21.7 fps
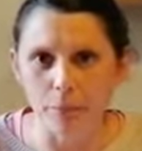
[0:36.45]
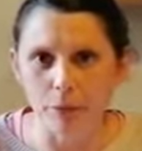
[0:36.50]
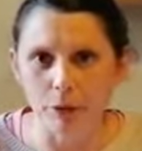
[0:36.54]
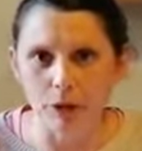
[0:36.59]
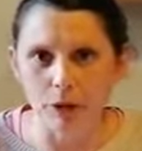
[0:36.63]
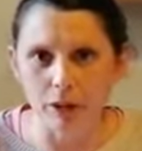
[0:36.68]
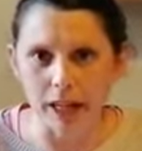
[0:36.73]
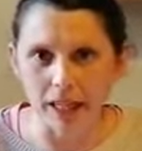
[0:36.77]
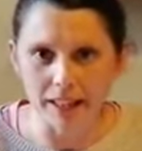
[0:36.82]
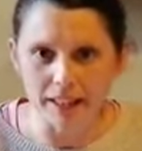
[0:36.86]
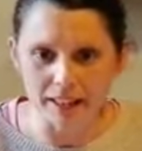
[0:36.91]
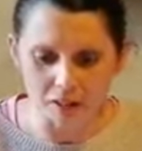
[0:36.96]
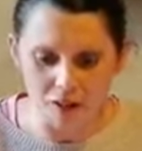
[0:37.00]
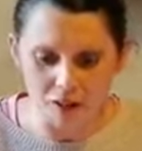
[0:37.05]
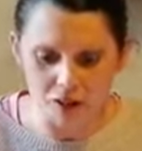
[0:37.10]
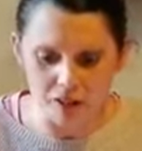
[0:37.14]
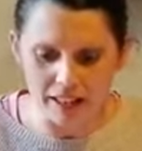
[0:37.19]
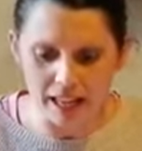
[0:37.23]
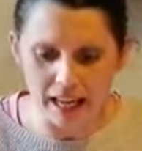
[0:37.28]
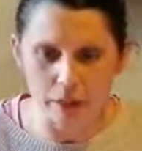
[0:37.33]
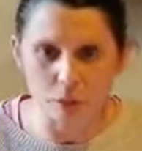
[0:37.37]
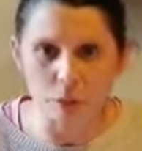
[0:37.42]
Okay, so
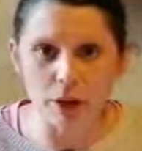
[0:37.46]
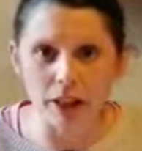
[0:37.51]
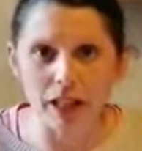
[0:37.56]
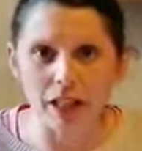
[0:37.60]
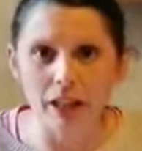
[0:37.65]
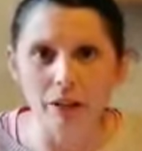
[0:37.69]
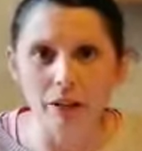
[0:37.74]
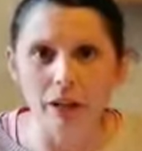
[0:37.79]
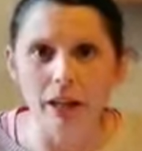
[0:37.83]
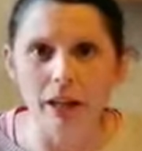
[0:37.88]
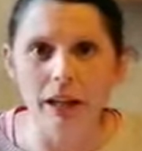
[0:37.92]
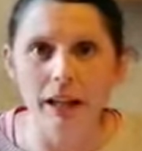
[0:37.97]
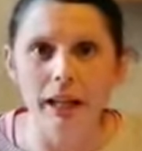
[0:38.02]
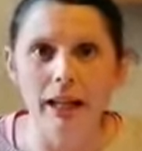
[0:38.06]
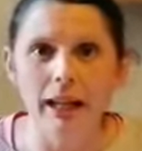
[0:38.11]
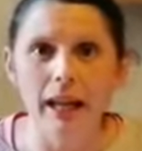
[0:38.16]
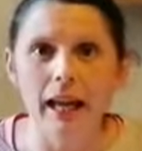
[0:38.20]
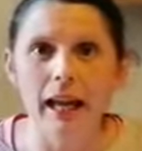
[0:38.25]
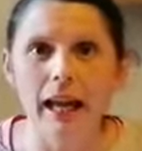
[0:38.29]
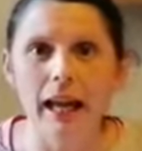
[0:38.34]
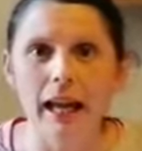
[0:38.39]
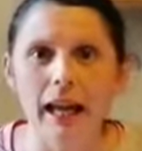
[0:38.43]
today we're going
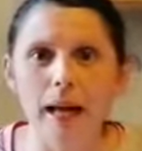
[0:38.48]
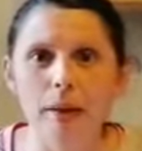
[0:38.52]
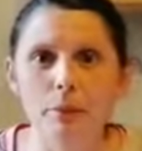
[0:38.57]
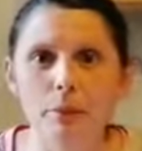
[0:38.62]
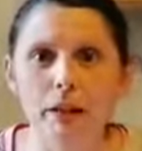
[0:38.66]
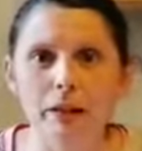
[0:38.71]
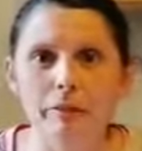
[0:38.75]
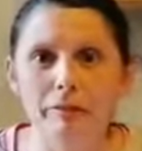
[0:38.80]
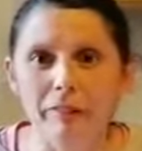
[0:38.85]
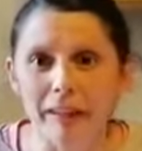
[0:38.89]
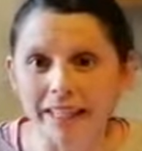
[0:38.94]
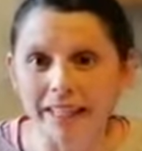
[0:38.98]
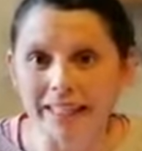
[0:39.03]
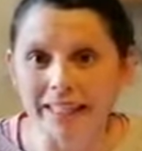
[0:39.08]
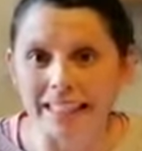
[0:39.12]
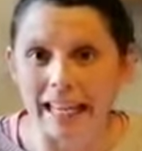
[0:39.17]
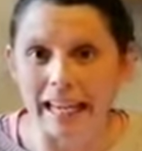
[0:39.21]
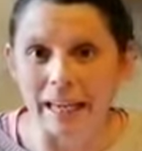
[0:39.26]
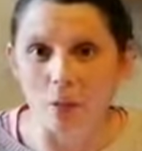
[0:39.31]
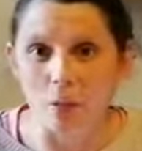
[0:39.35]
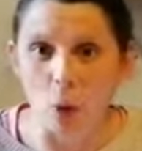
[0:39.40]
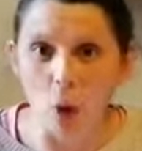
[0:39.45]
to
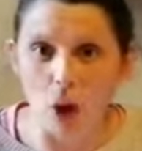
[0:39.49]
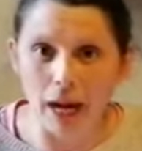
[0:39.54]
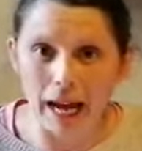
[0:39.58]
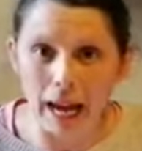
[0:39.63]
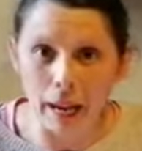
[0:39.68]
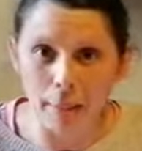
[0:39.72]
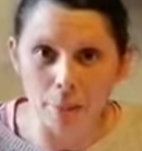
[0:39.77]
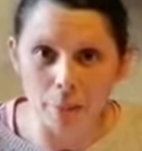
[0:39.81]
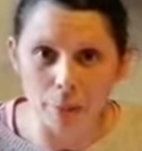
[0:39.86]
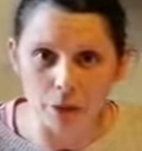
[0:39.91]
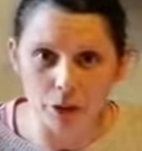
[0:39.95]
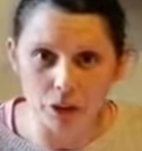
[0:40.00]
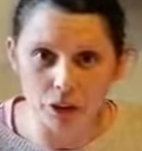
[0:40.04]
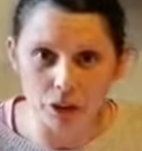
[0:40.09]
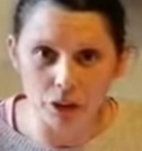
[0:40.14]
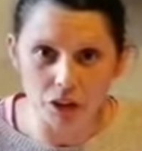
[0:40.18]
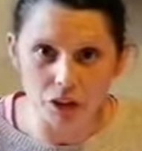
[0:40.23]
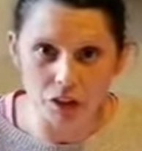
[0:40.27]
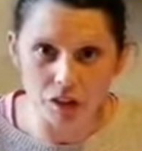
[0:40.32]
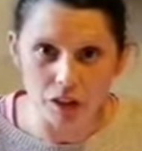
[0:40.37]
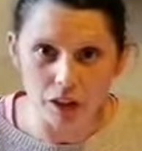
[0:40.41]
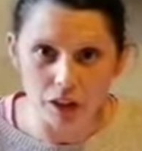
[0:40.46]
investigate what
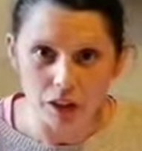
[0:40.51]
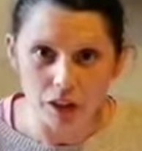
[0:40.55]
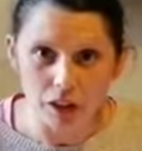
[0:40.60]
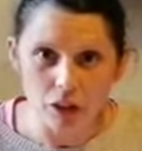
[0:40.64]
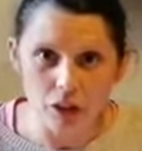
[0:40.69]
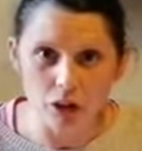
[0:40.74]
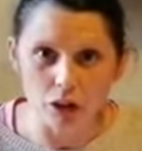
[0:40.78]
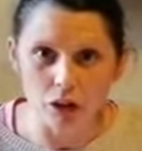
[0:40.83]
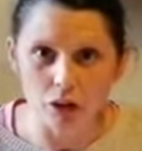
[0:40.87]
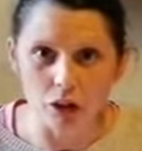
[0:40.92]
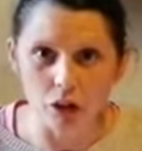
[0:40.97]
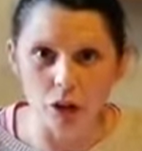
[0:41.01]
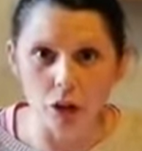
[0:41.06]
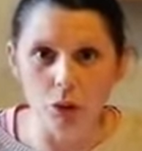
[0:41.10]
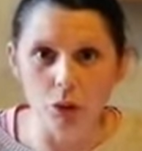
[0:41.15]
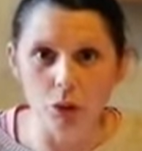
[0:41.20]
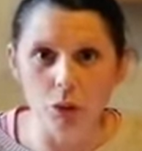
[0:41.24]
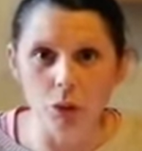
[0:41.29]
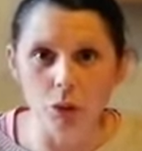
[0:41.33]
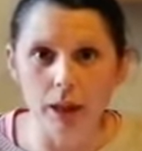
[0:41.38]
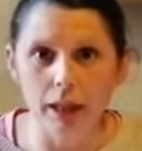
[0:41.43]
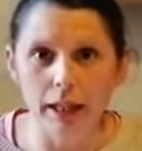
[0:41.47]
happens
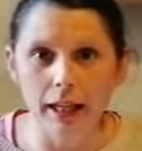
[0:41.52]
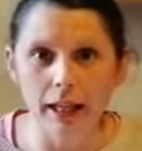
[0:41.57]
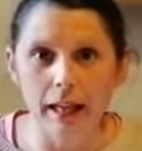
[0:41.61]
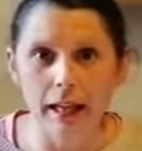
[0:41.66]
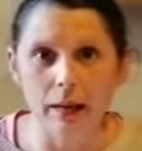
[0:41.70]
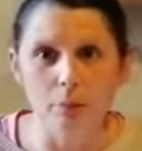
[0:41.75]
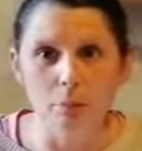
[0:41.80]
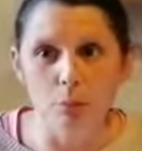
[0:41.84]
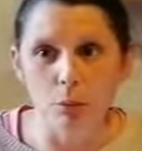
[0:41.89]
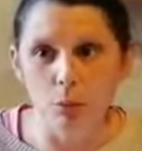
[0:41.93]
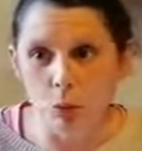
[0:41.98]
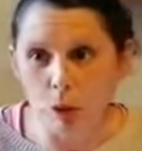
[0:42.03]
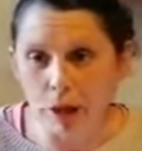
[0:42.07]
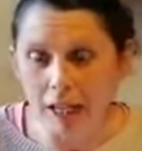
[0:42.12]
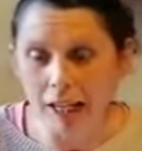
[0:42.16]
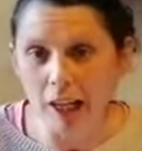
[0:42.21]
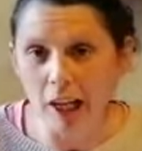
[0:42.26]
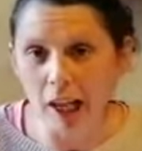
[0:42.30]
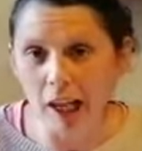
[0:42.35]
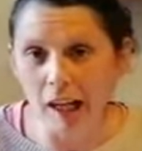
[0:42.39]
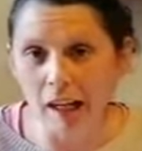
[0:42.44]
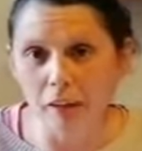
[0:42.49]
to
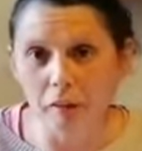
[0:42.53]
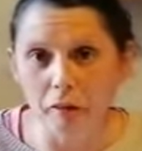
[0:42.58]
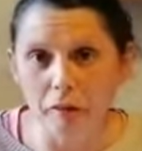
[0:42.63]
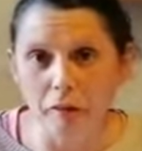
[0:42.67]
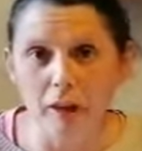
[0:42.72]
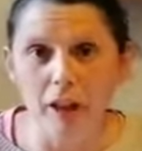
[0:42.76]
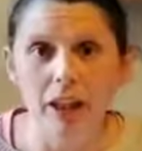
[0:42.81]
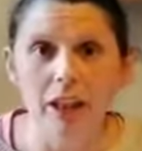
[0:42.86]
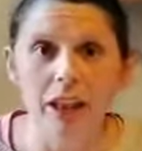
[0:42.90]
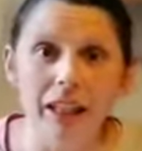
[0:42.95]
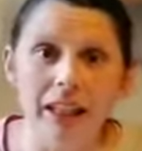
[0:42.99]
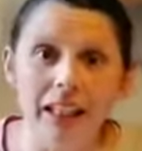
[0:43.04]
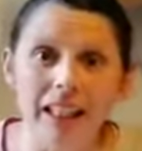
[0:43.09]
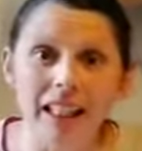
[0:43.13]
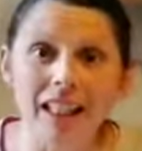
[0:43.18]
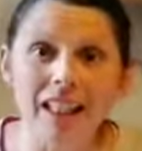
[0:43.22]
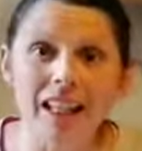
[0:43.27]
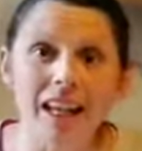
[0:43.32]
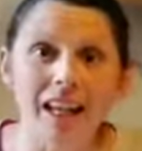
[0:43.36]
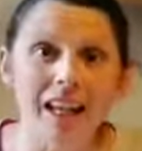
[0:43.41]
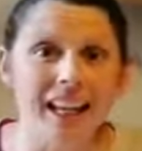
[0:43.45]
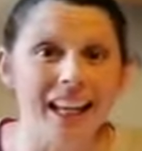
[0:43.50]
marine life
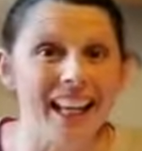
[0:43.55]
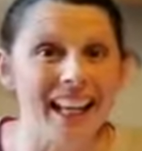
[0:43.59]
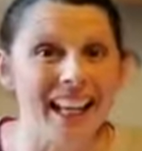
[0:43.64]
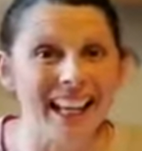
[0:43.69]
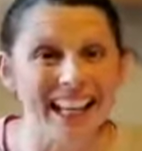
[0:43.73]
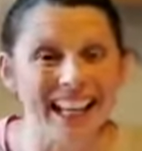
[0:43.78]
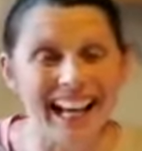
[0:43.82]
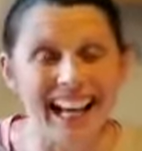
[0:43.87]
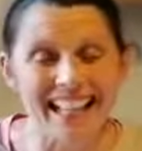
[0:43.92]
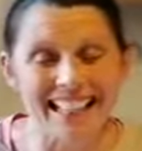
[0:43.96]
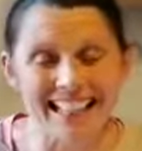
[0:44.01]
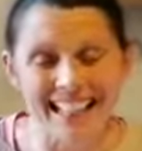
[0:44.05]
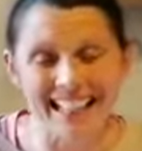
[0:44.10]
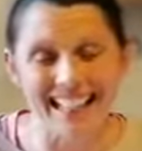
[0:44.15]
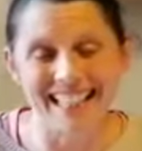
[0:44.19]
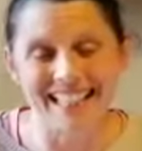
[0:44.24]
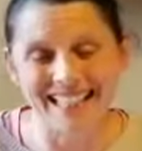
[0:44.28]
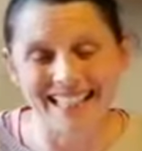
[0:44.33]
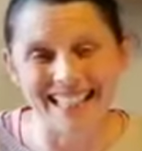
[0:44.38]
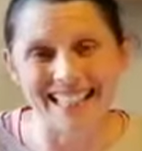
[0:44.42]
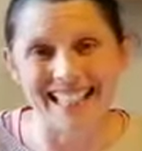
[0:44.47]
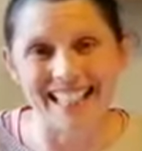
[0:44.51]
in an
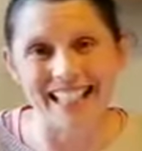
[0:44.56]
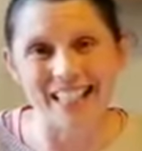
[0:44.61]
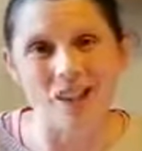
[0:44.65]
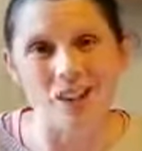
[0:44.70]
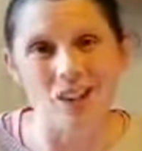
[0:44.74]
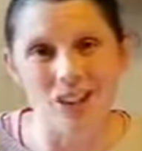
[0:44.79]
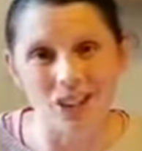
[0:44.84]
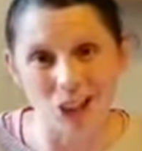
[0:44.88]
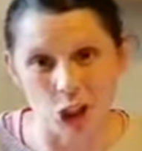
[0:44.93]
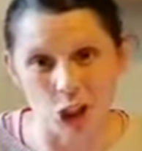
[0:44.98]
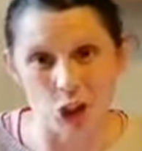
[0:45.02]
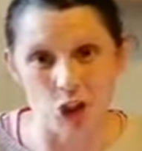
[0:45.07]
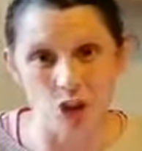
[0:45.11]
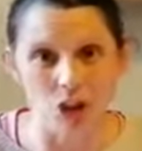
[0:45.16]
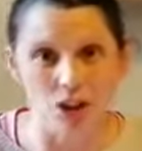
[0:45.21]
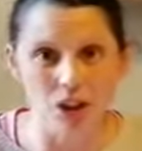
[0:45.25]
acidic condition.